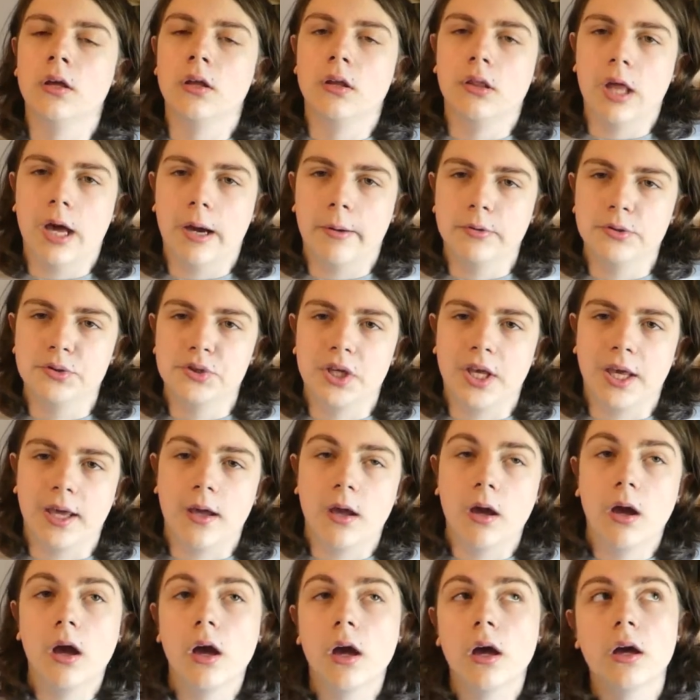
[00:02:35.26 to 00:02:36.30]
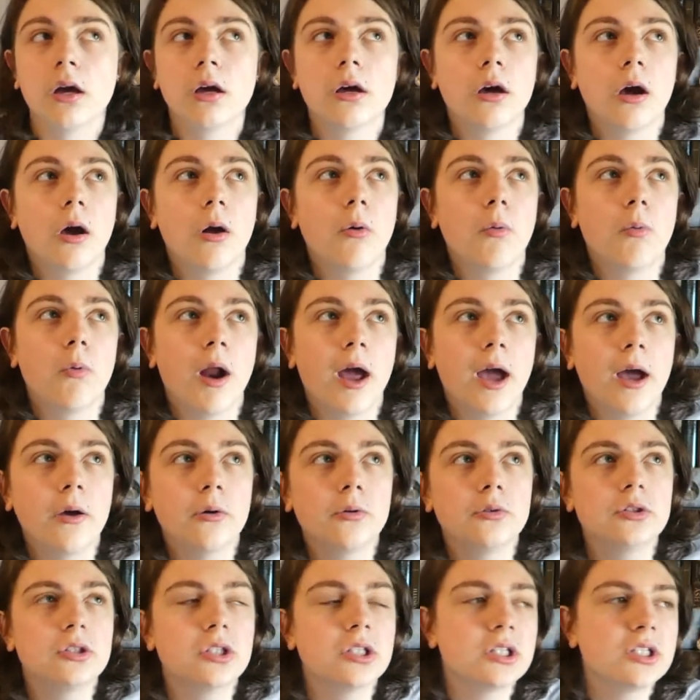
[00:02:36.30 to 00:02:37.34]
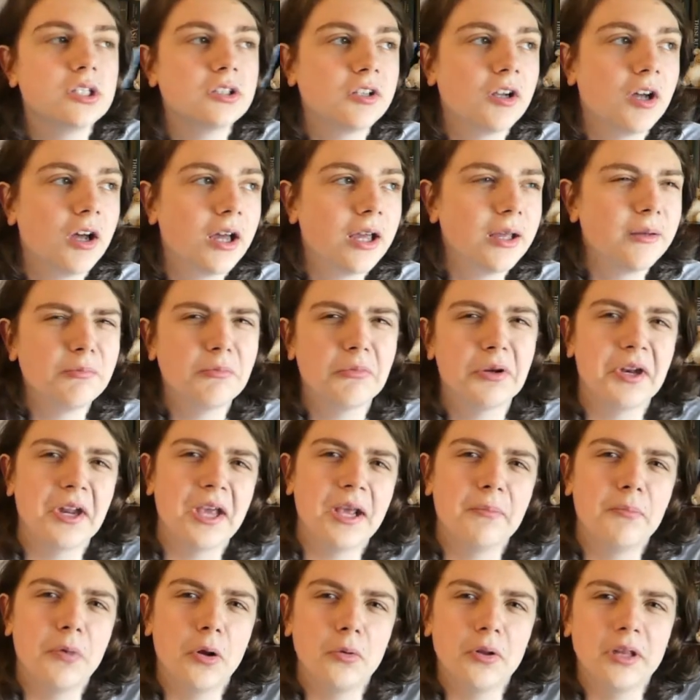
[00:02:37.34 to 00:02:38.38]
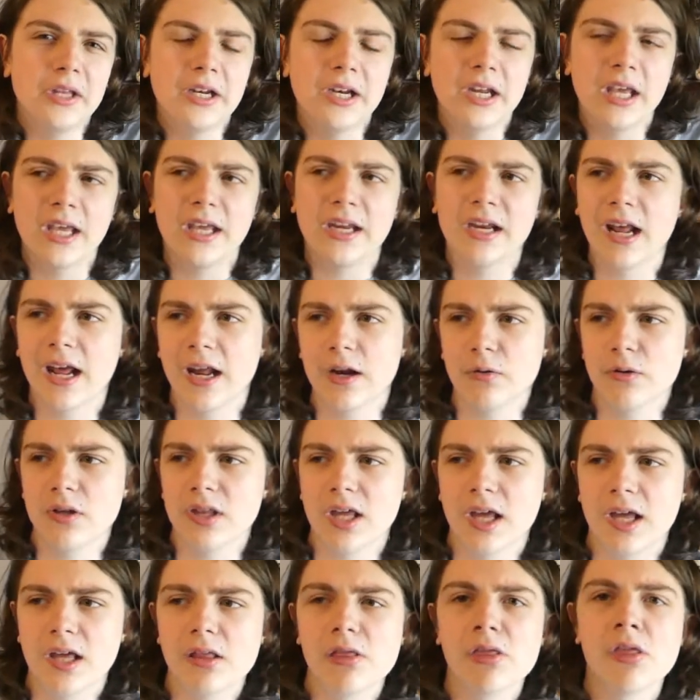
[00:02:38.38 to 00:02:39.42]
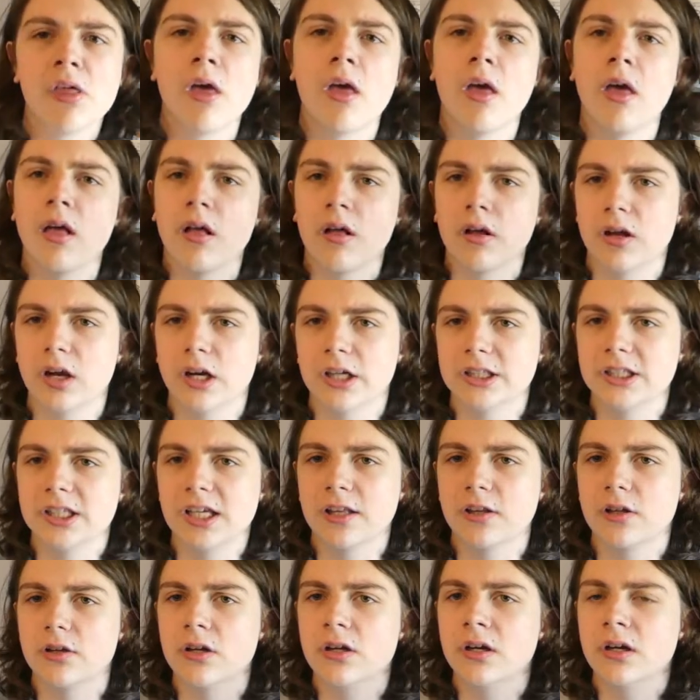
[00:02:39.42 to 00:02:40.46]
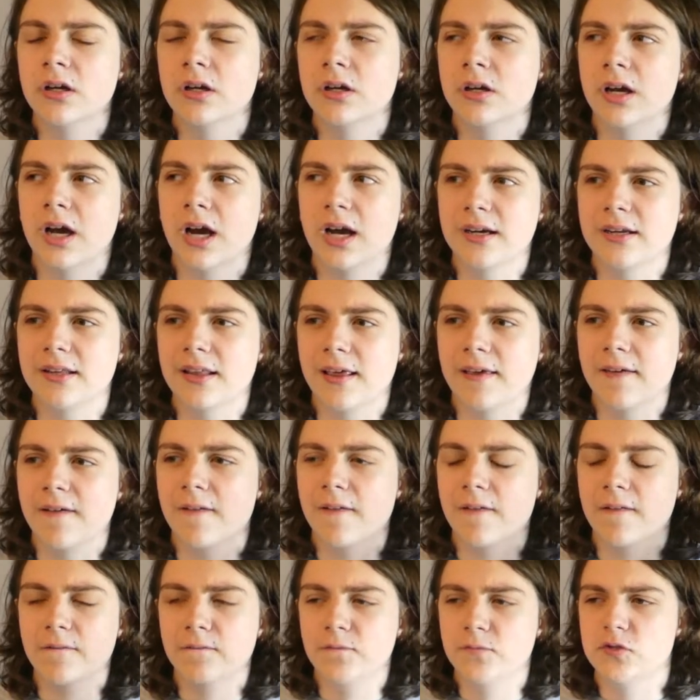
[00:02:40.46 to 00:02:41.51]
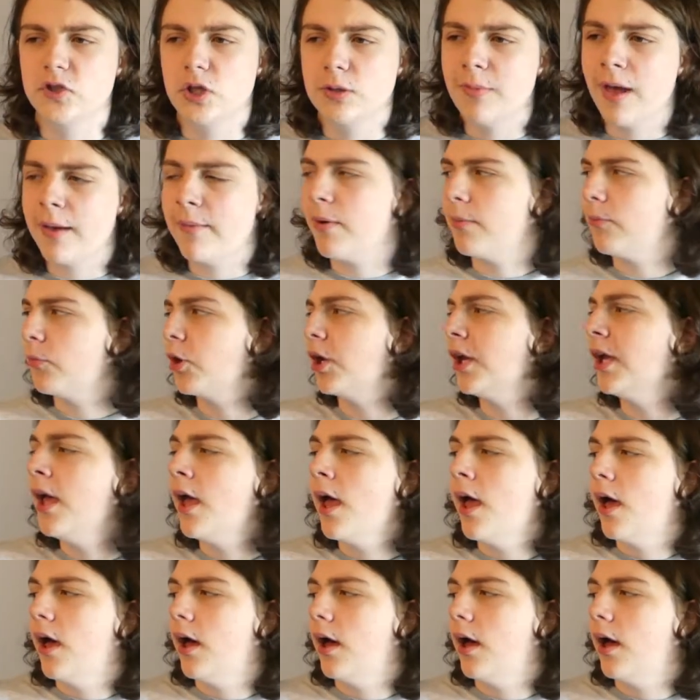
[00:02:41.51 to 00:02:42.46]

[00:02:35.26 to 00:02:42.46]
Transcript: that was, like, around the time when Anne Boleyn and Henry VIII got together, I think, to my memory.